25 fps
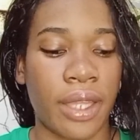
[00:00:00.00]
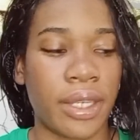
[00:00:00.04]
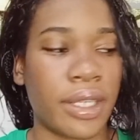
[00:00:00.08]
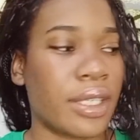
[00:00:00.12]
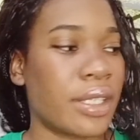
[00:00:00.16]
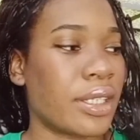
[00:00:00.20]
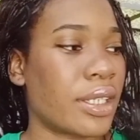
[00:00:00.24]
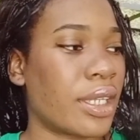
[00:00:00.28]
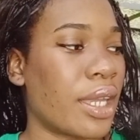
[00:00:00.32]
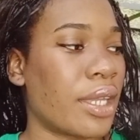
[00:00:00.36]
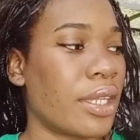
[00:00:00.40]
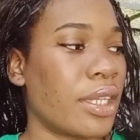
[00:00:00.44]
I
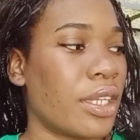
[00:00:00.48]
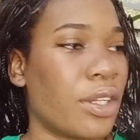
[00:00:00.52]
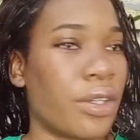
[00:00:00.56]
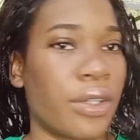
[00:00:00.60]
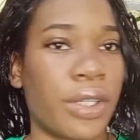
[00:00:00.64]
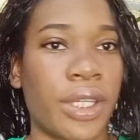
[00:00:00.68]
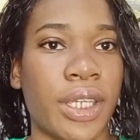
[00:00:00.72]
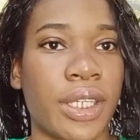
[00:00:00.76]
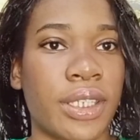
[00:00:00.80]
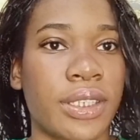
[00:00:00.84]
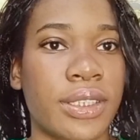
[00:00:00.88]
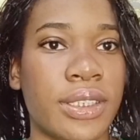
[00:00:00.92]
need to get
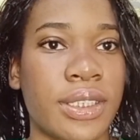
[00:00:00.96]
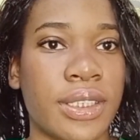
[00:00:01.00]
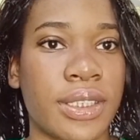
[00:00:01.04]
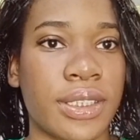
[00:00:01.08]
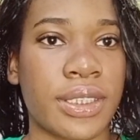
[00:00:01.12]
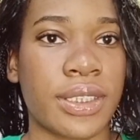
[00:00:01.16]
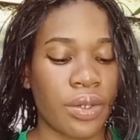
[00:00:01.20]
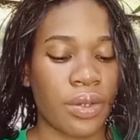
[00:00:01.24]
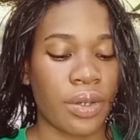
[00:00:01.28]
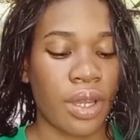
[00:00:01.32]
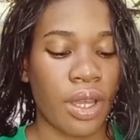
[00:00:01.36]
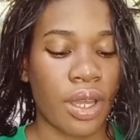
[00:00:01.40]
earrings.
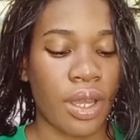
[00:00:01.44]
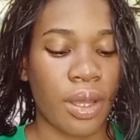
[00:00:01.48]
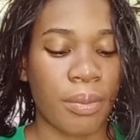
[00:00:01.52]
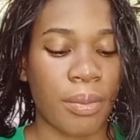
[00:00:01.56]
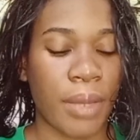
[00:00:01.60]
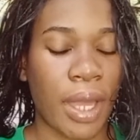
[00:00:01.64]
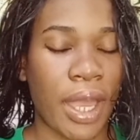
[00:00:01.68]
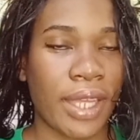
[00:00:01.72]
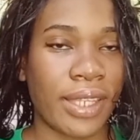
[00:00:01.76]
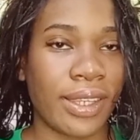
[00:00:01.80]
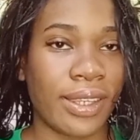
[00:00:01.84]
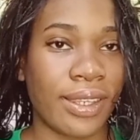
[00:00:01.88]
So
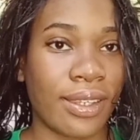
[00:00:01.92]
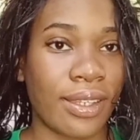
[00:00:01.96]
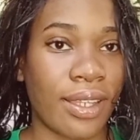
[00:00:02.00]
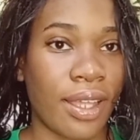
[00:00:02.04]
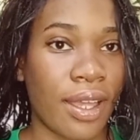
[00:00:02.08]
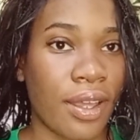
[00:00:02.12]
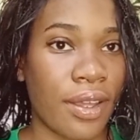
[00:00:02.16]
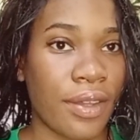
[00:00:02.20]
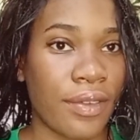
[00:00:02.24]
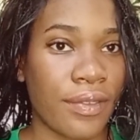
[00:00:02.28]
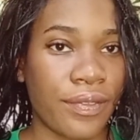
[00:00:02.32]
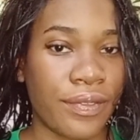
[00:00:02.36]
I
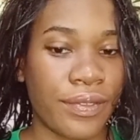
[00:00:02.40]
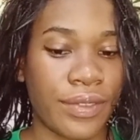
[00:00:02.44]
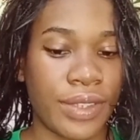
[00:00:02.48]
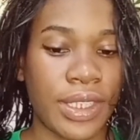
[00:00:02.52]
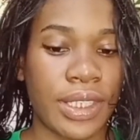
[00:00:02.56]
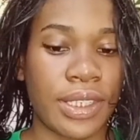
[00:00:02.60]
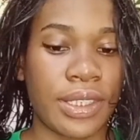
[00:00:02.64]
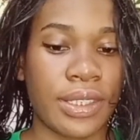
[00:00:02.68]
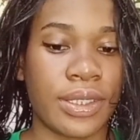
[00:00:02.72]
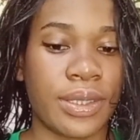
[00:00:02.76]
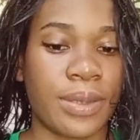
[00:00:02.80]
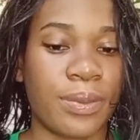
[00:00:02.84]
love
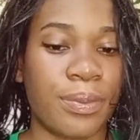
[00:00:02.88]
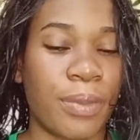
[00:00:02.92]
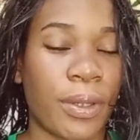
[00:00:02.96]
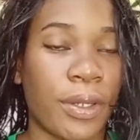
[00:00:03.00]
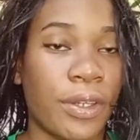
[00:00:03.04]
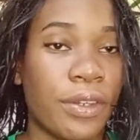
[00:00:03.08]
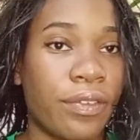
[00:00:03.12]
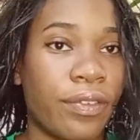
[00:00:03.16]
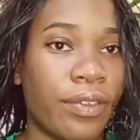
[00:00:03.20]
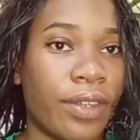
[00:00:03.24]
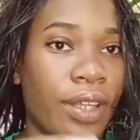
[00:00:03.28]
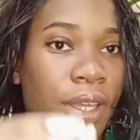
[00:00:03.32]
these
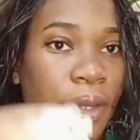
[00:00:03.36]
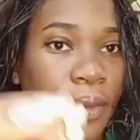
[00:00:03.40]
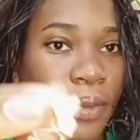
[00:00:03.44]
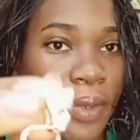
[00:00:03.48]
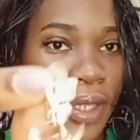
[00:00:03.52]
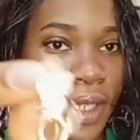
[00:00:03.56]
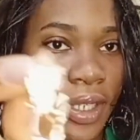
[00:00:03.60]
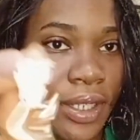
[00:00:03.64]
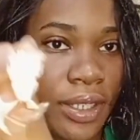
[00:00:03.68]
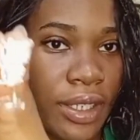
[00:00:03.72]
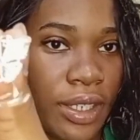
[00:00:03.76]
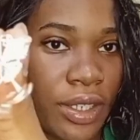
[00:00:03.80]
butterfly
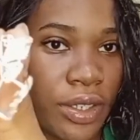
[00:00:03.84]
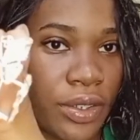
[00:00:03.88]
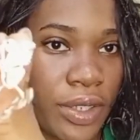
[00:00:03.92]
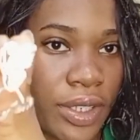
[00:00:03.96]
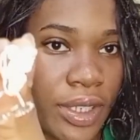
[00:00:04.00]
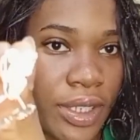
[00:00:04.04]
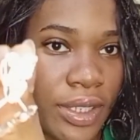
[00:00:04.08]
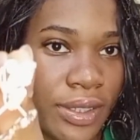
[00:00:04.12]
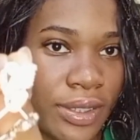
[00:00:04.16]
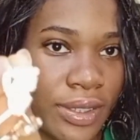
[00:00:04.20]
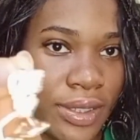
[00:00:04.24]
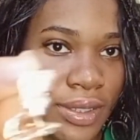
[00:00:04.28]
wing
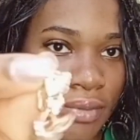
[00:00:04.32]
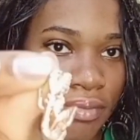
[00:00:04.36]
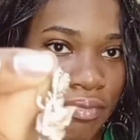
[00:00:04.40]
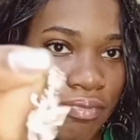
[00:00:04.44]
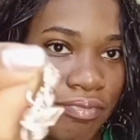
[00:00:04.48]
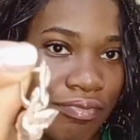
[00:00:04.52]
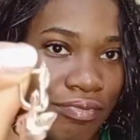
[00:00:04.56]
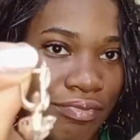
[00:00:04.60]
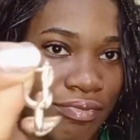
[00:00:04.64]
earrings.